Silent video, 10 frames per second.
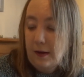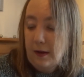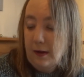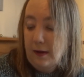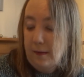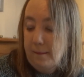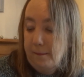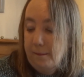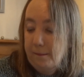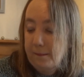
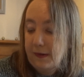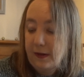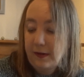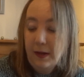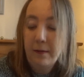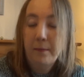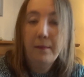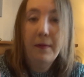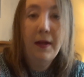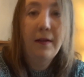Yeah,
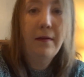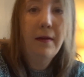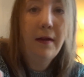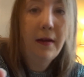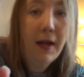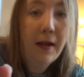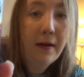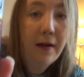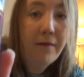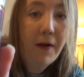and again,
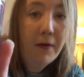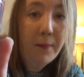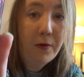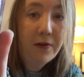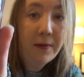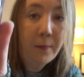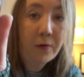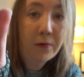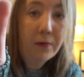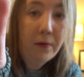a very pretty
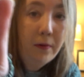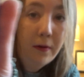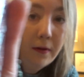bottle